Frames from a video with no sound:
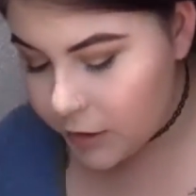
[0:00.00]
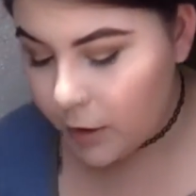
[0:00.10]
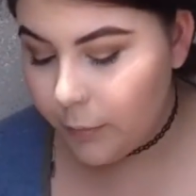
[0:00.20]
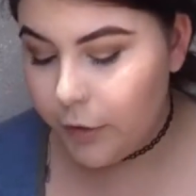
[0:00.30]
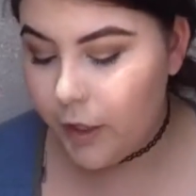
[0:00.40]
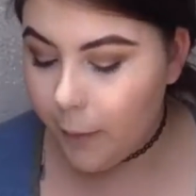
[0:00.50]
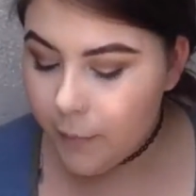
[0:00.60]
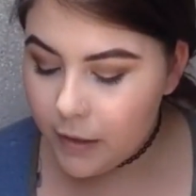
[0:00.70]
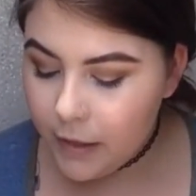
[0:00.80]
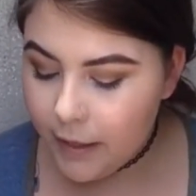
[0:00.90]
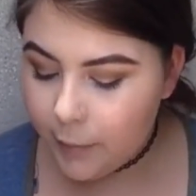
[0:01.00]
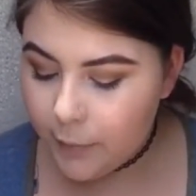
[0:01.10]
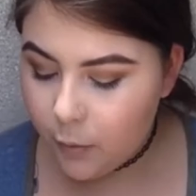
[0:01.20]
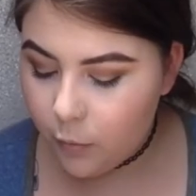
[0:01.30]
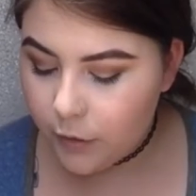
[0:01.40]
Summer Yum, and I'm
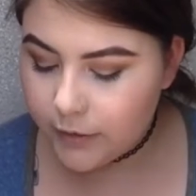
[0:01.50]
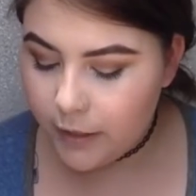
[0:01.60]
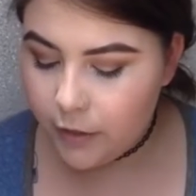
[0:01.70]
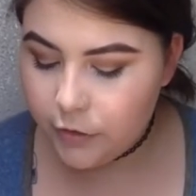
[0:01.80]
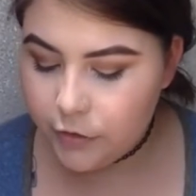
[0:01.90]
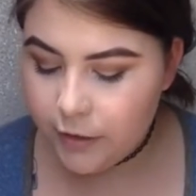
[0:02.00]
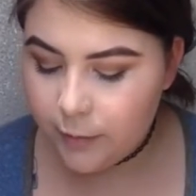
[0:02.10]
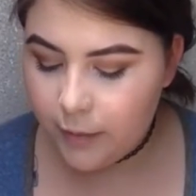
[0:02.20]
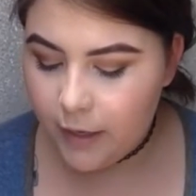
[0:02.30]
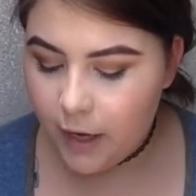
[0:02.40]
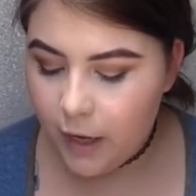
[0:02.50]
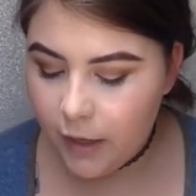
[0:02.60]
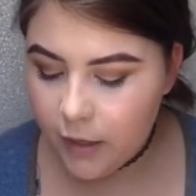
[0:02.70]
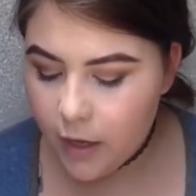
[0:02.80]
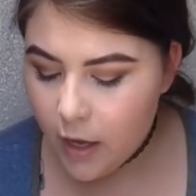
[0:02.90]
going to work that underneath my
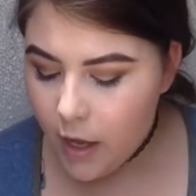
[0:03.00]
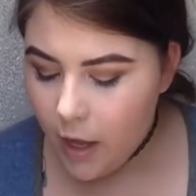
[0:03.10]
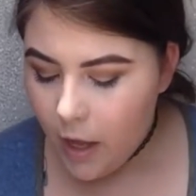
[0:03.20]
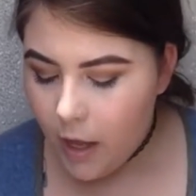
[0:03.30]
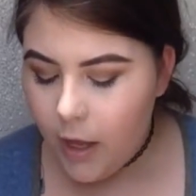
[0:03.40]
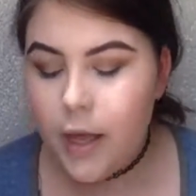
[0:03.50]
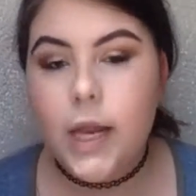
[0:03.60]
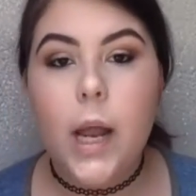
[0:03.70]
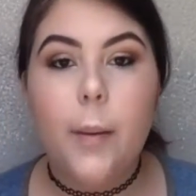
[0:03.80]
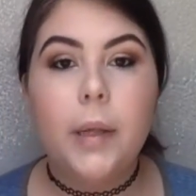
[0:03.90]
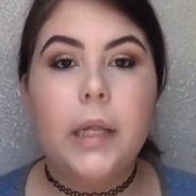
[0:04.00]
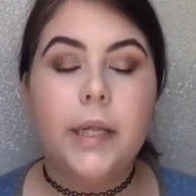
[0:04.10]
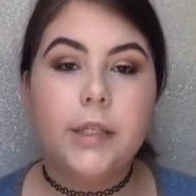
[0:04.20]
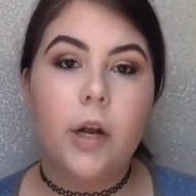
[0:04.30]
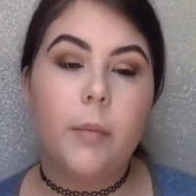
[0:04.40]
eye and
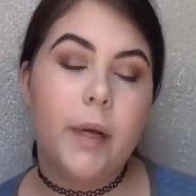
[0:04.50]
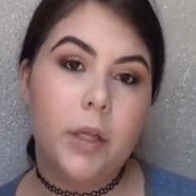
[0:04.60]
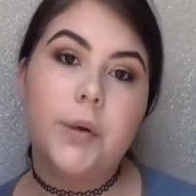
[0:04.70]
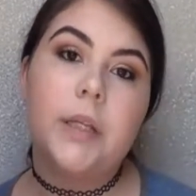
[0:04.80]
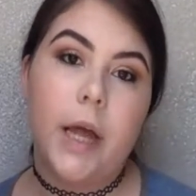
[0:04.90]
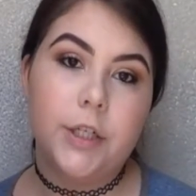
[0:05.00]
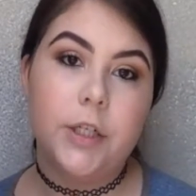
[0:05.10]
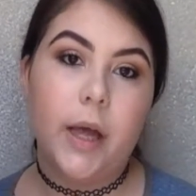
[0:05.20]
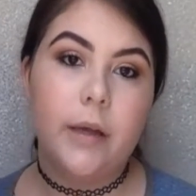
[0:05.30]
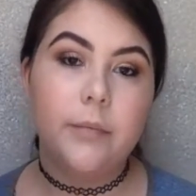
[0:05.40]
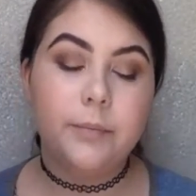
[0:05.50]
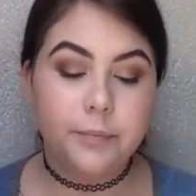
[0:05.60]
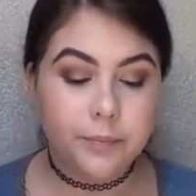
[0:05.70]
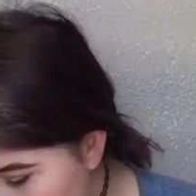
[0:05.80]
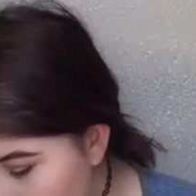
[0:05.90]
blend it on my lower lash line.
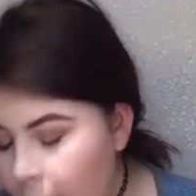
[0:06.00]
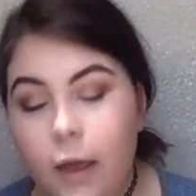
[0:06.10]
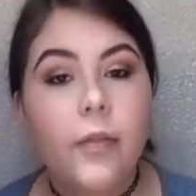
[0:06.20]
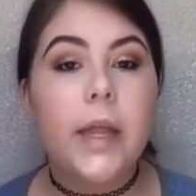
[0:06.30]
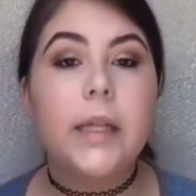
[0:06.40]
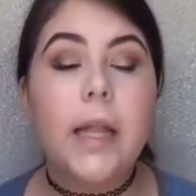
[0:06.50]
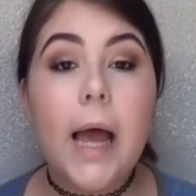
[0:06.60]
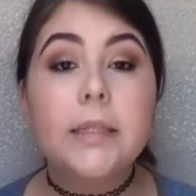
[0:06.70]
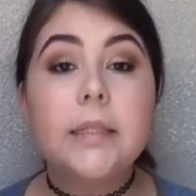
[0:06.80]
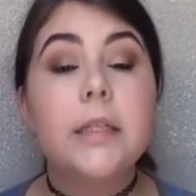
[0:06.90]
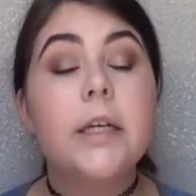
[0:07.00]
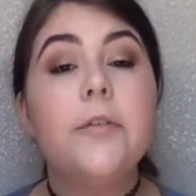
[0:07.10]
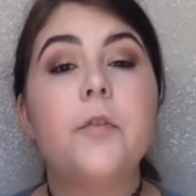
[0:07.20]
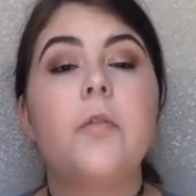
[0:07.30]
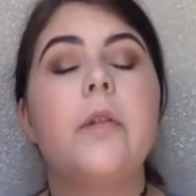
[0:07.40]
And then lastly,
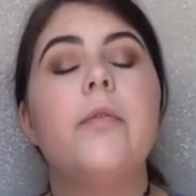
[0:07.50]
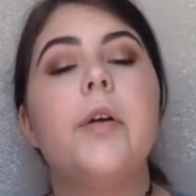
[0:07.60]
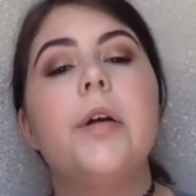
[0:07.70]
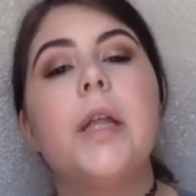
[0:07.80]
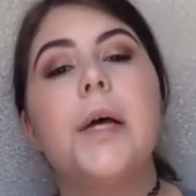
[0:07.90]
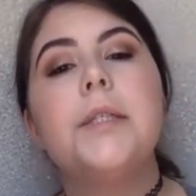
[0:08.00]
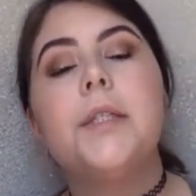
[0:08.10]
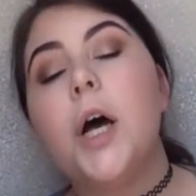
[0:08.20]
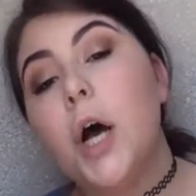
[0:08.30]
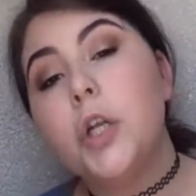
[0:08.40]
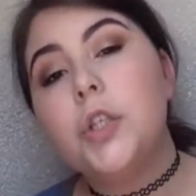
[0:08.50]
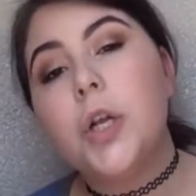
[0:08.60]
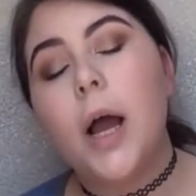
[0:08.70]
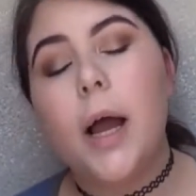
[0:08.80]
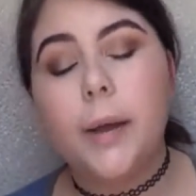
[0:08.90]
for the very last touch,
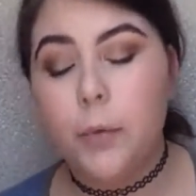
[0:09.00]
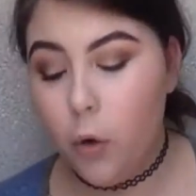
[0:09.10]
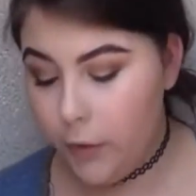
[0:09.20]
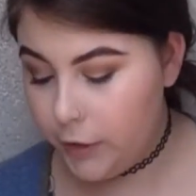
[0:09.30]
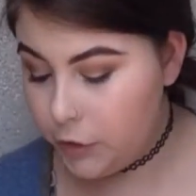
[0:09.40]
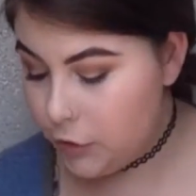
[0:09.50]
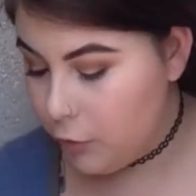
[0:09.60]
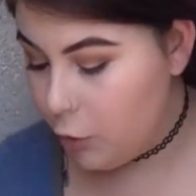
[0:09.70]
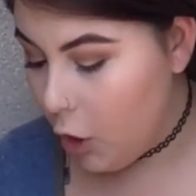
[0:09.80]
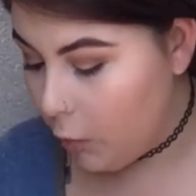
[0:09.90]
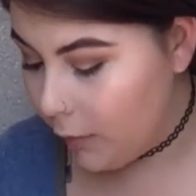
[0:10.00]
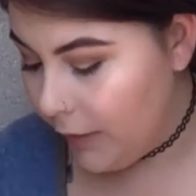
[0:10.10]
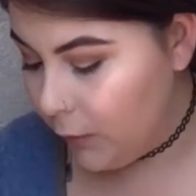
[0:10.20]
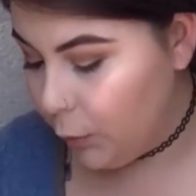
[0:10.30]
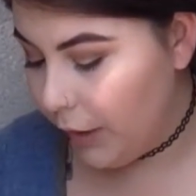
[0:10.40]
I'm going to go
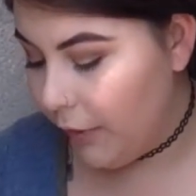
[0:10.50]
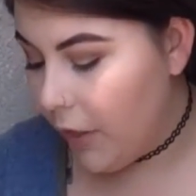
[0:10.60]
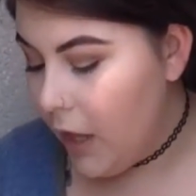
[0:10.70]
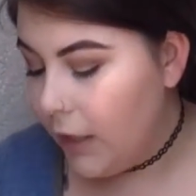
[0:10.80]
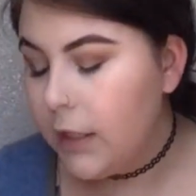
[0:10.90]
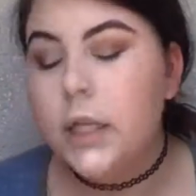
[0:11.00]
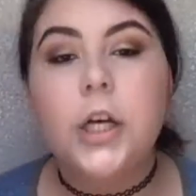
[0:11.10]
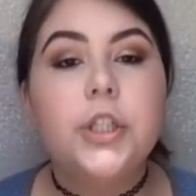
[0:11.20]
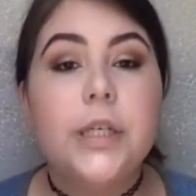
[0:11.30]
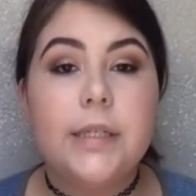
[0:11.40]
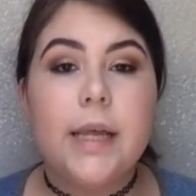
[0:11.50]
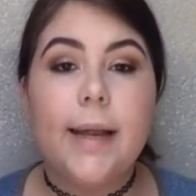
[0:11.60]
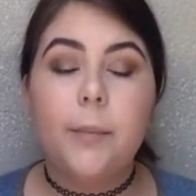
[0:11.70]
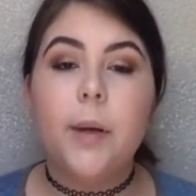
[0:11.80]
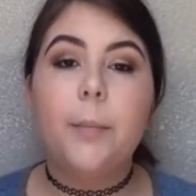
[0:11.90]
in with Luscious,
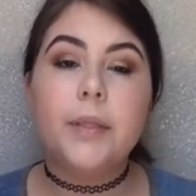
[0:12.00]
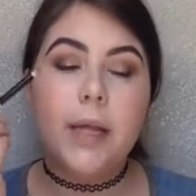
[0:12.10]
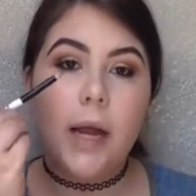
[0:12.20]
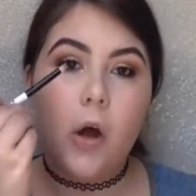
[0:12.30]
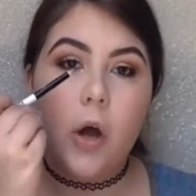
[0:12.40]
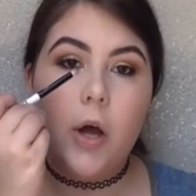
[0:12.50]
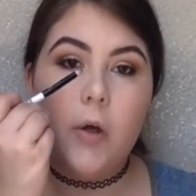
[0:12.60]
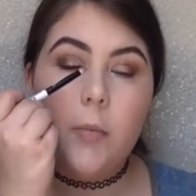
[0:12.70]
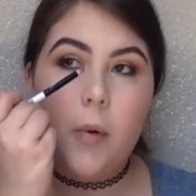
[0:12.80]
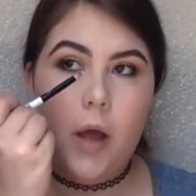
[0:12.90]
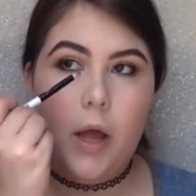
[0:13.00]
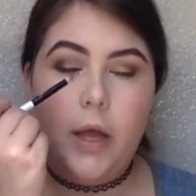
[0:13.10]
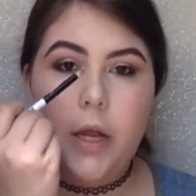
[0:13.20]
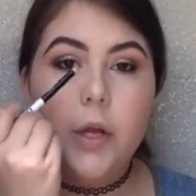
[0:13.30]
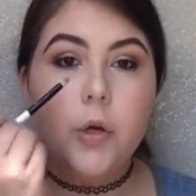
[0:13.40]
and I'm going to put that on my
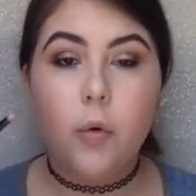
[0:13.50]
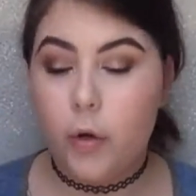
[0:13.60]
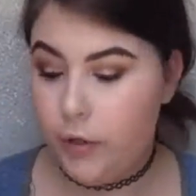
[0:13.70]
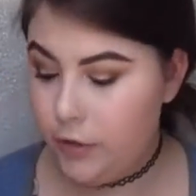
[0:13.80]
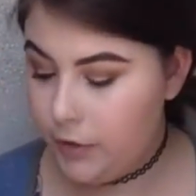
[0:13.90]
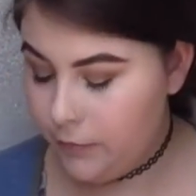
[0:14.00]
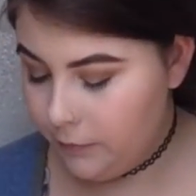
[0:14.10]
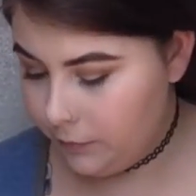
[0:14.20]
inner corners.